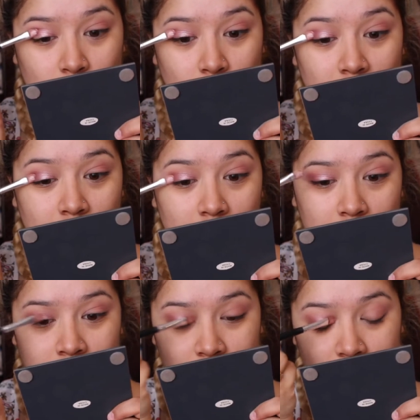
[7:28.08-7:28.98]

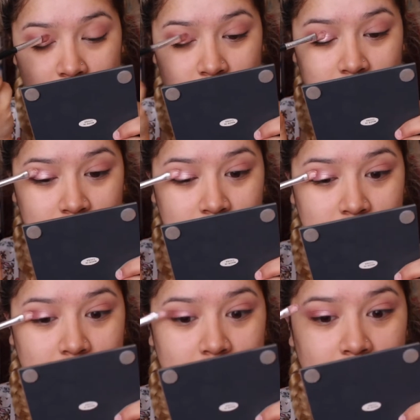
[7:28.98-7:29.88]
Whoa!
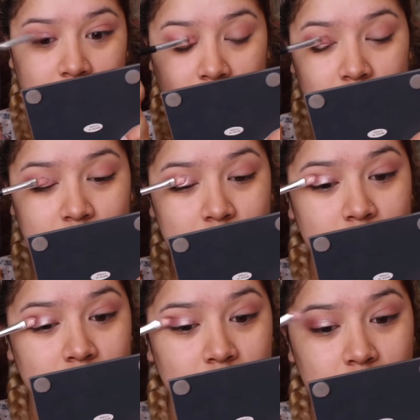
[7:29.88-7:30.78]
Gah.
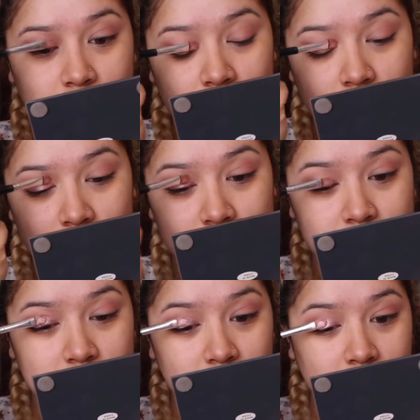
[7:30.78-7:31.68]

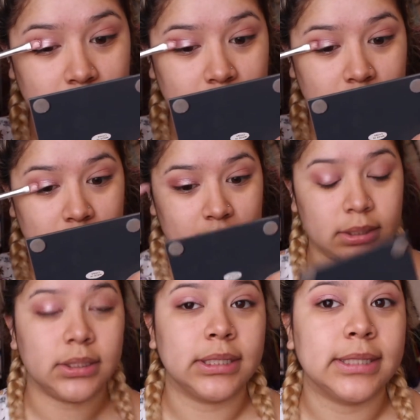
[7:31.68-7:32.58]
Looks so
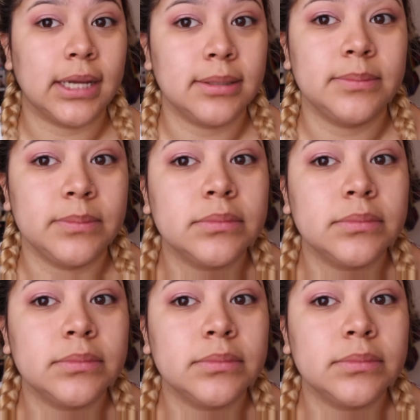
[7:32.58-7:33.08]
good. Look at that.